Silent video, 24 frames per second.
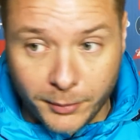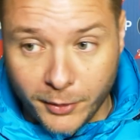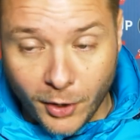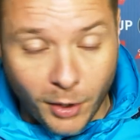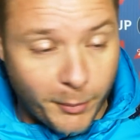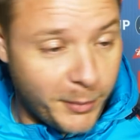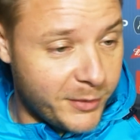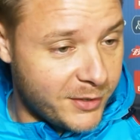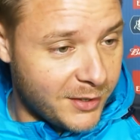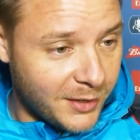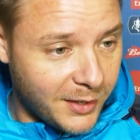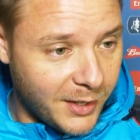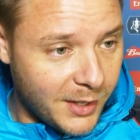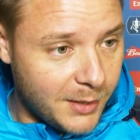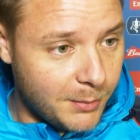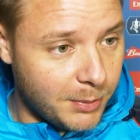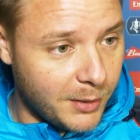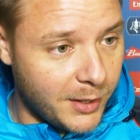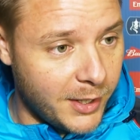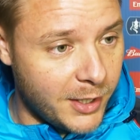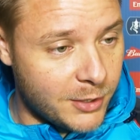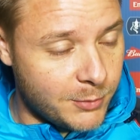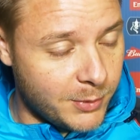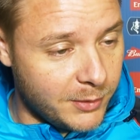we are missing key
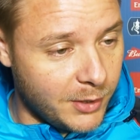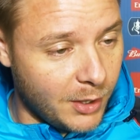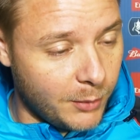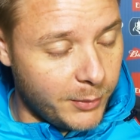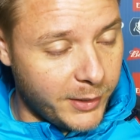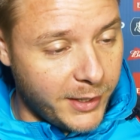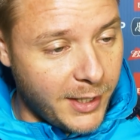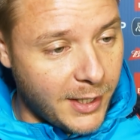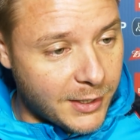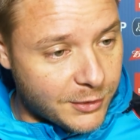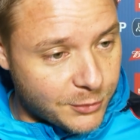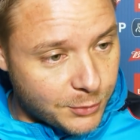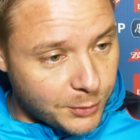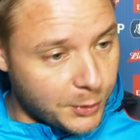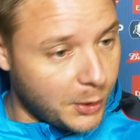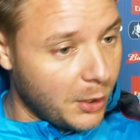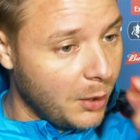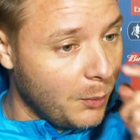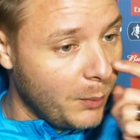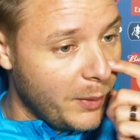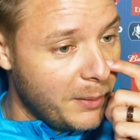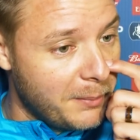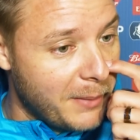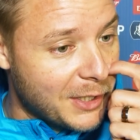players, we can still go
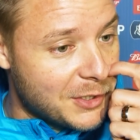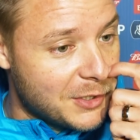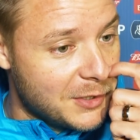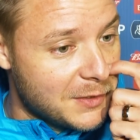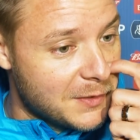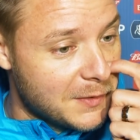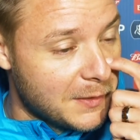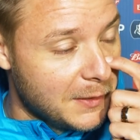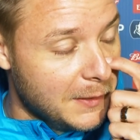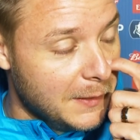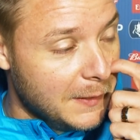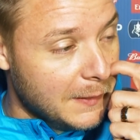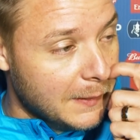and win matches.